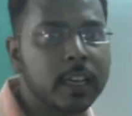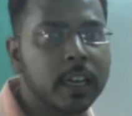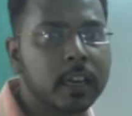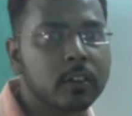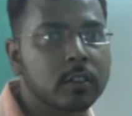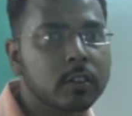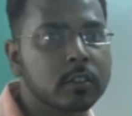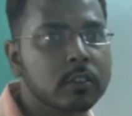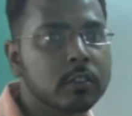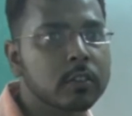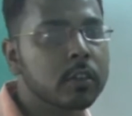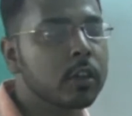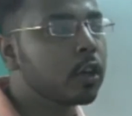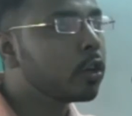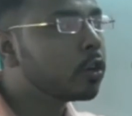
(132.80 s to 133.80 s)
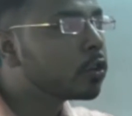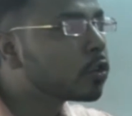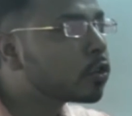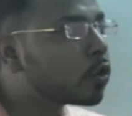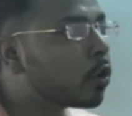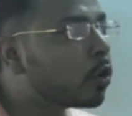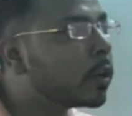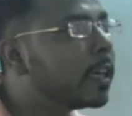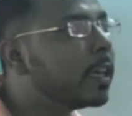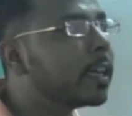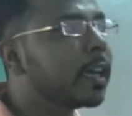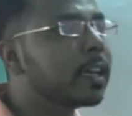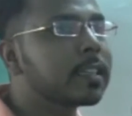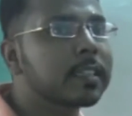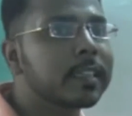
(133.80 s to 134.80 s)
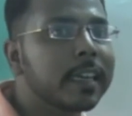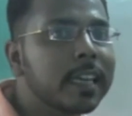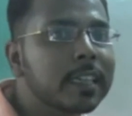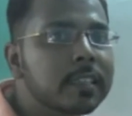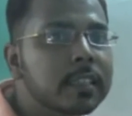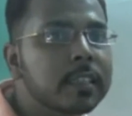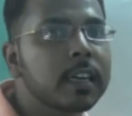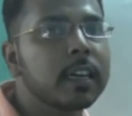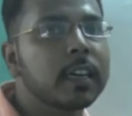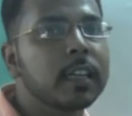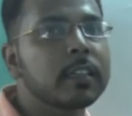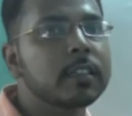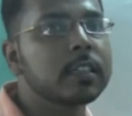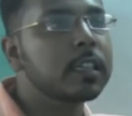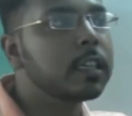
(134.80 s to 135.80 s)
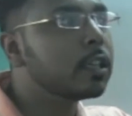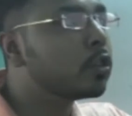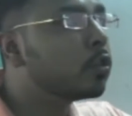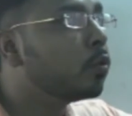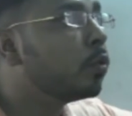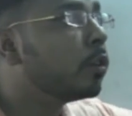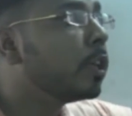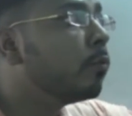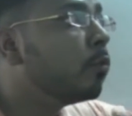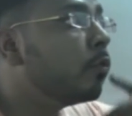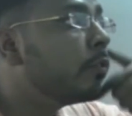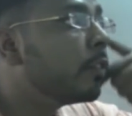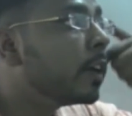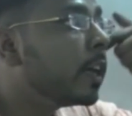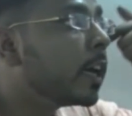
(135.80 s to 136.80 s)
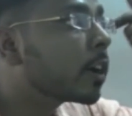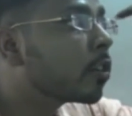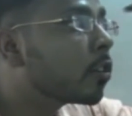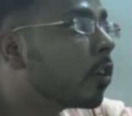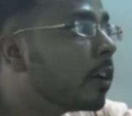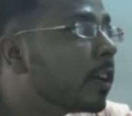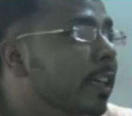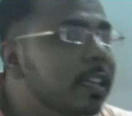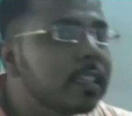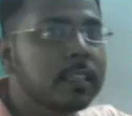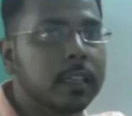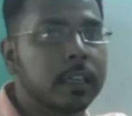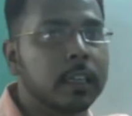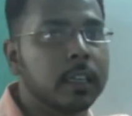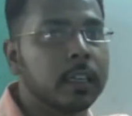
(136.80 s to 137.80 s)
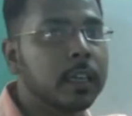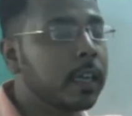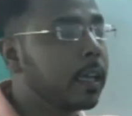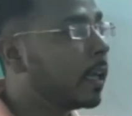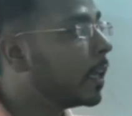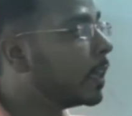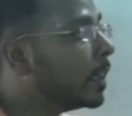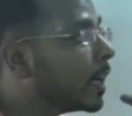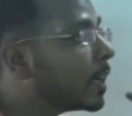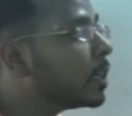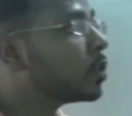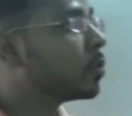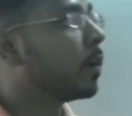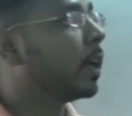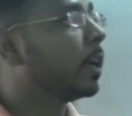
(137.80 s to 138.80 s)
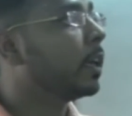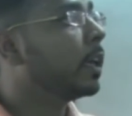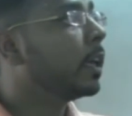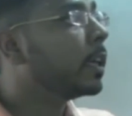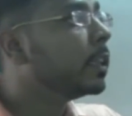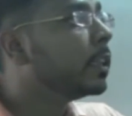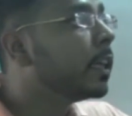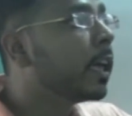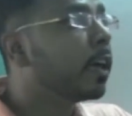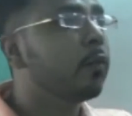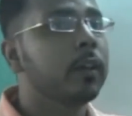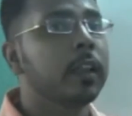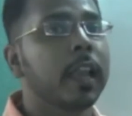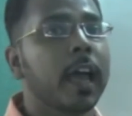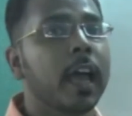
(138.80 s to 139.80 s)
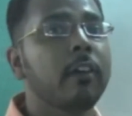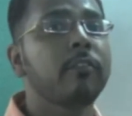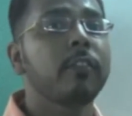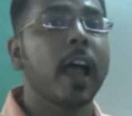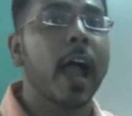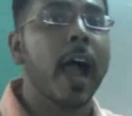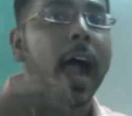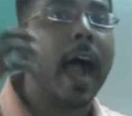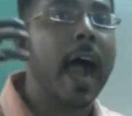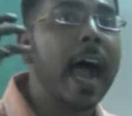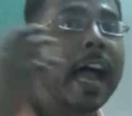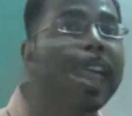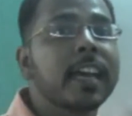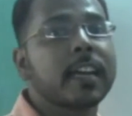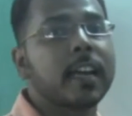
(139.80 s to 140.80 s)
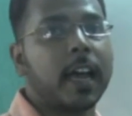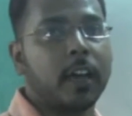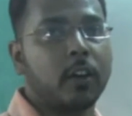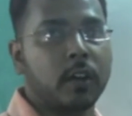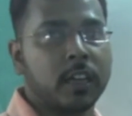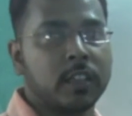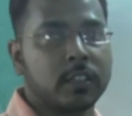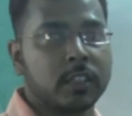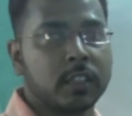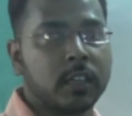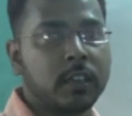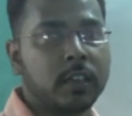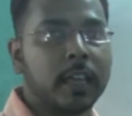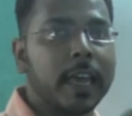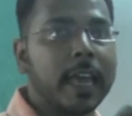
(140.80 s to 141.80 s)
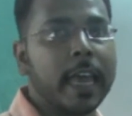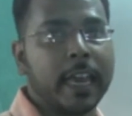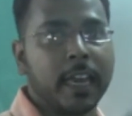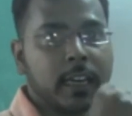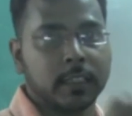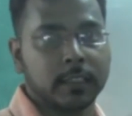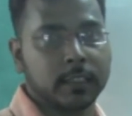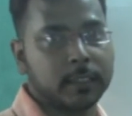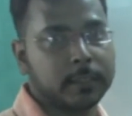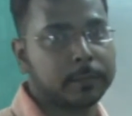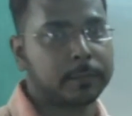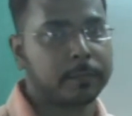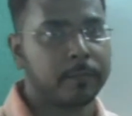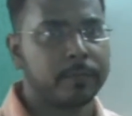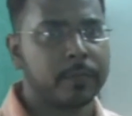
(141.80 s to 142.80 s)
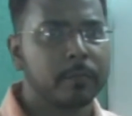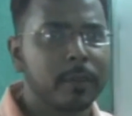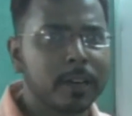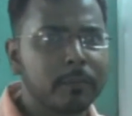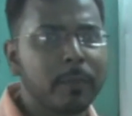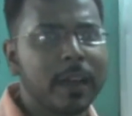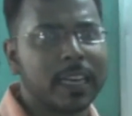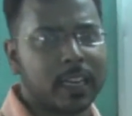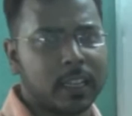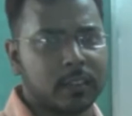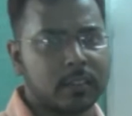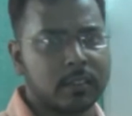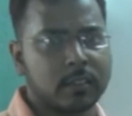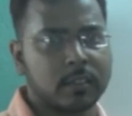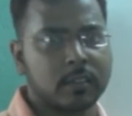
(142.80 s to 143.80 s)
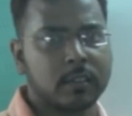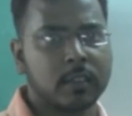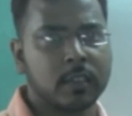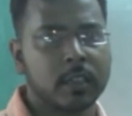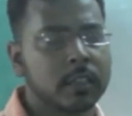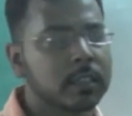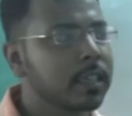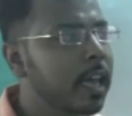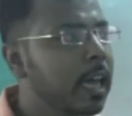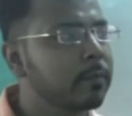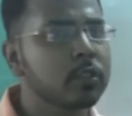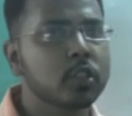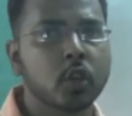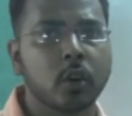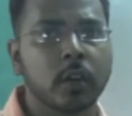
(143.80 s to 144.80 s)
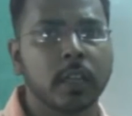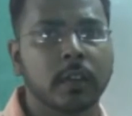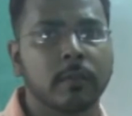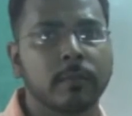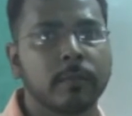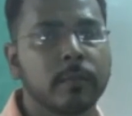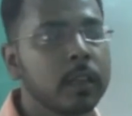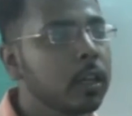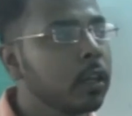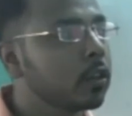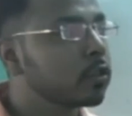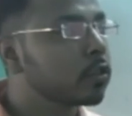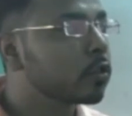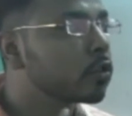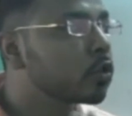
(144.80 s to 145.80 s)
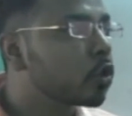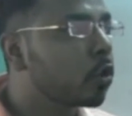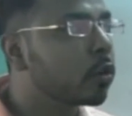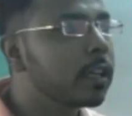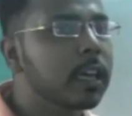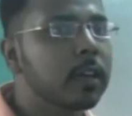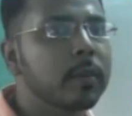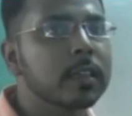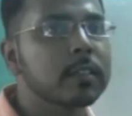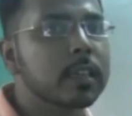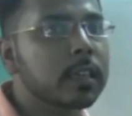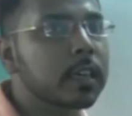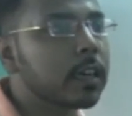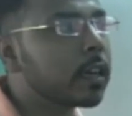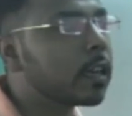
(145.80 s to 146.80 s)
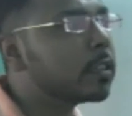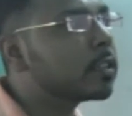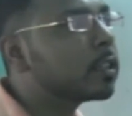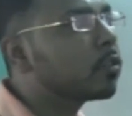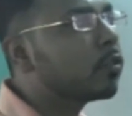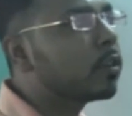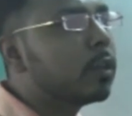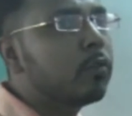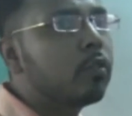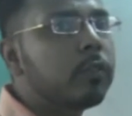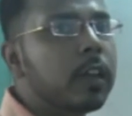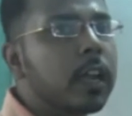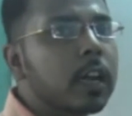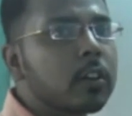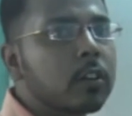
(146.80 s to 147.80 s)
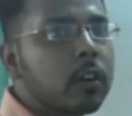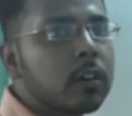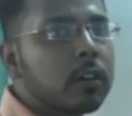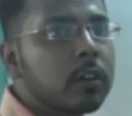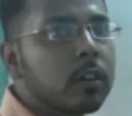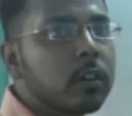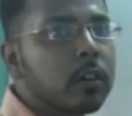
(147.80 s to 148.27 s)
electrons. So it has less tendency to remove electron easily. That is why they will have higher ionization energy. But metals, say I am sodium. So sodium has a tendency to remove electron